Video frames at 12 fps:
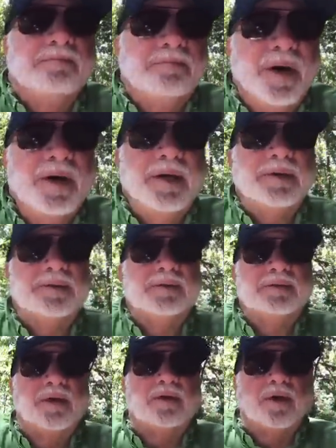but
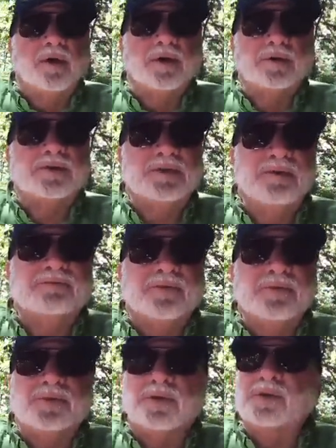there are
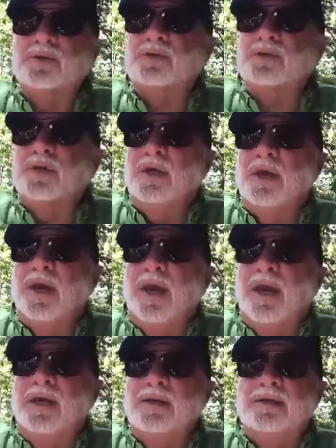differences,
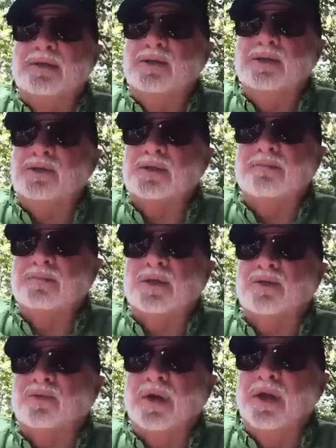and to some
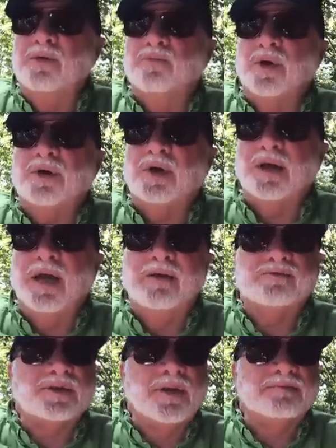degree we're going to
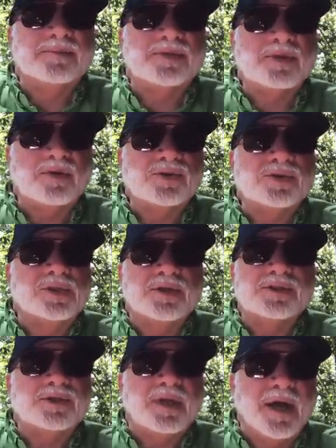have some
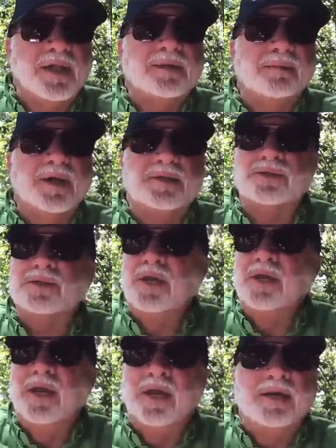socialist elements
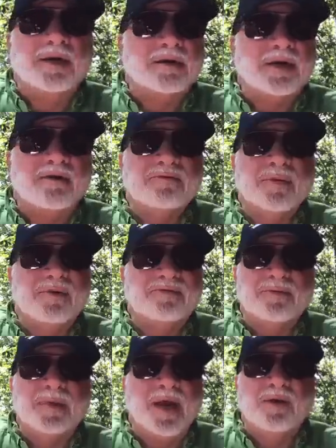in our government
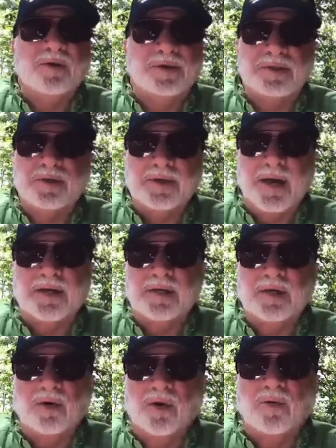from now on. They're not
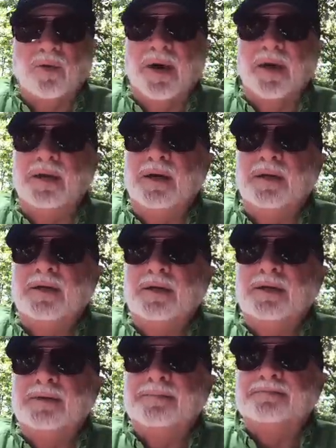going to go away,
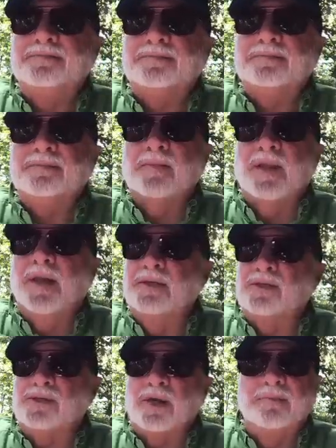
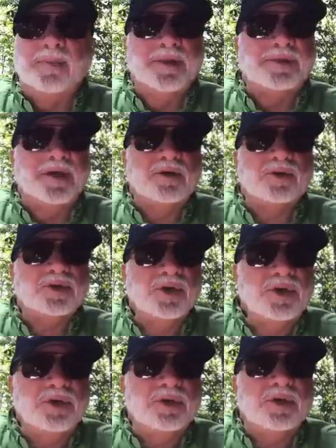and some I think are
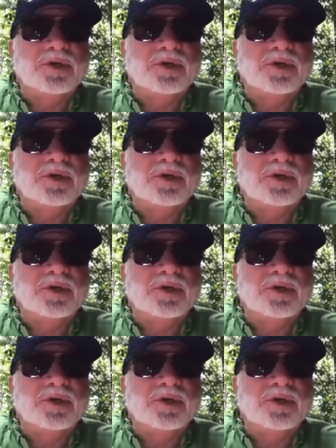good.